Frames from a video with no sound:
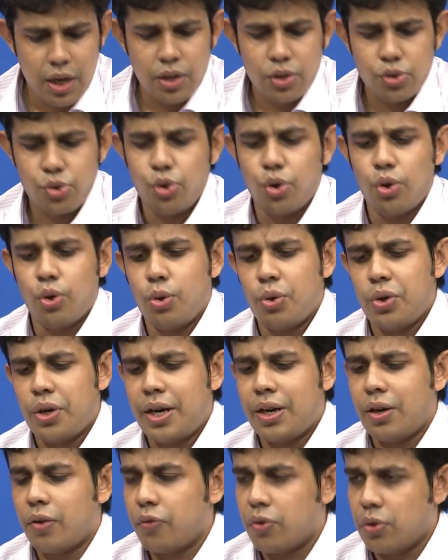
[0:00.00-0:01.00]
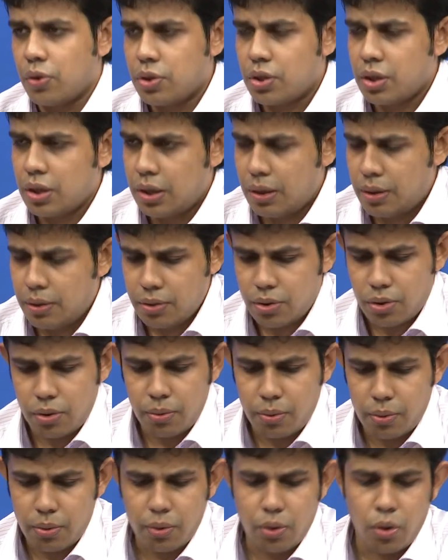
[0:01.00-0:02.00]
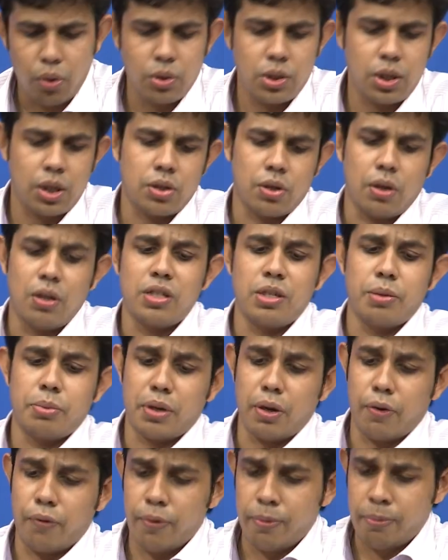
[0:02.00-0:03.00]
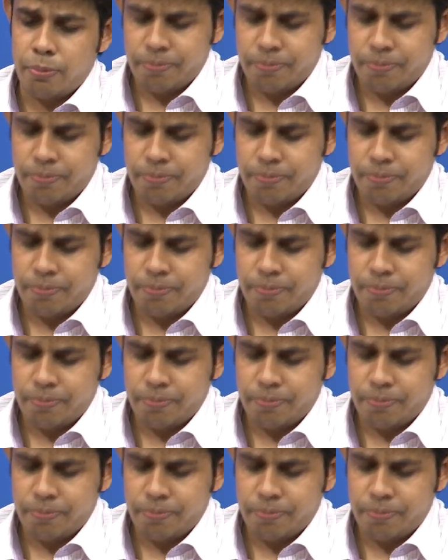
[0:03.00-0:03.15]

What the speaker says: So, and of course, so no such concept of